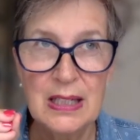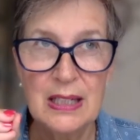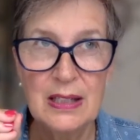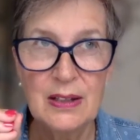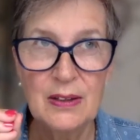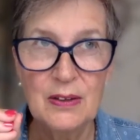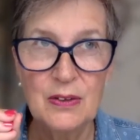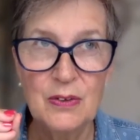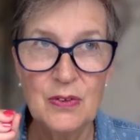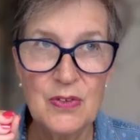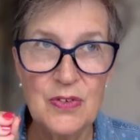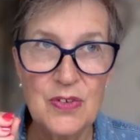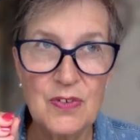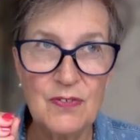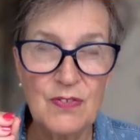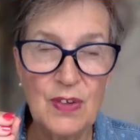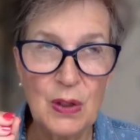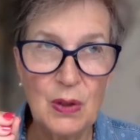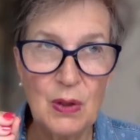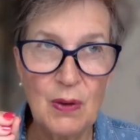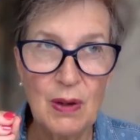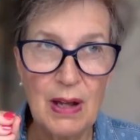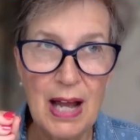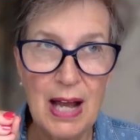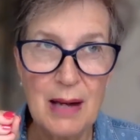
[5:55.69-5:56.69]
who is a fellow
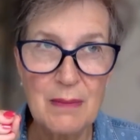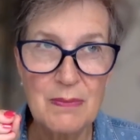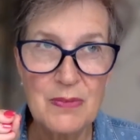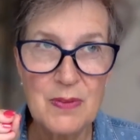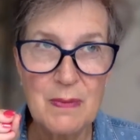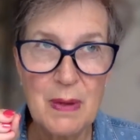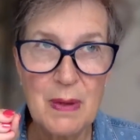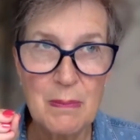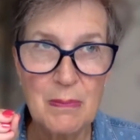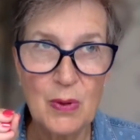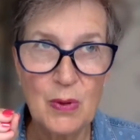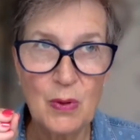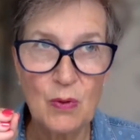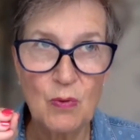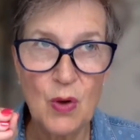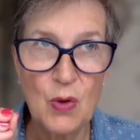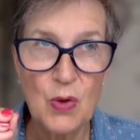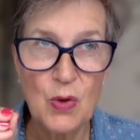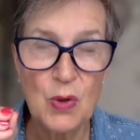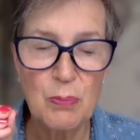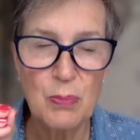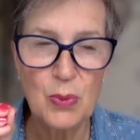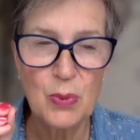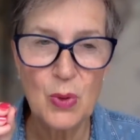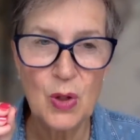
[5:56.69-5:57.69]
CAPS member, wrote a
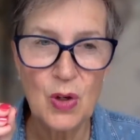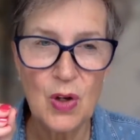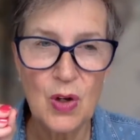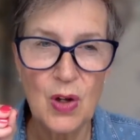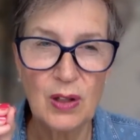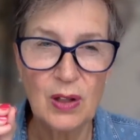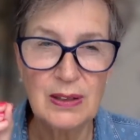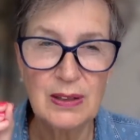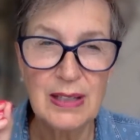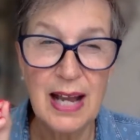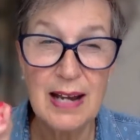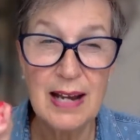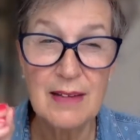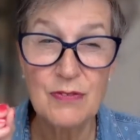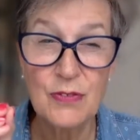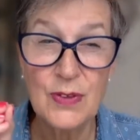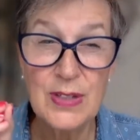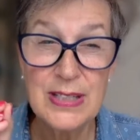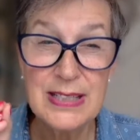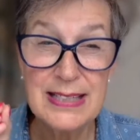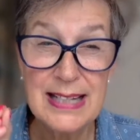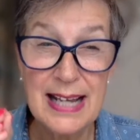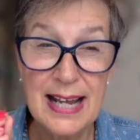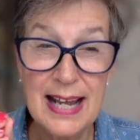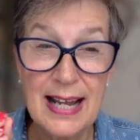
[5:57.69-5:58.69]
book called
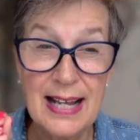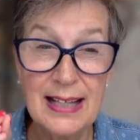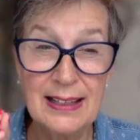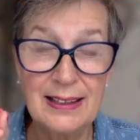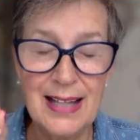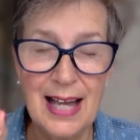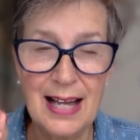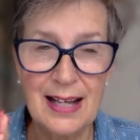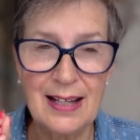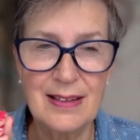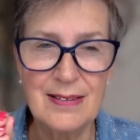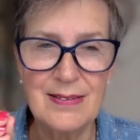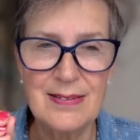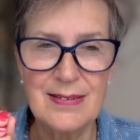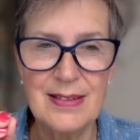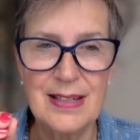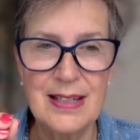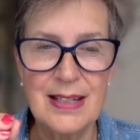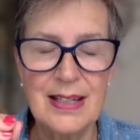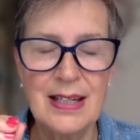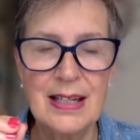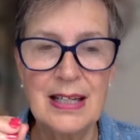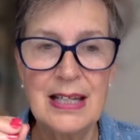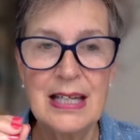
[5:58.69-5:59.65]
Everyday Legacy.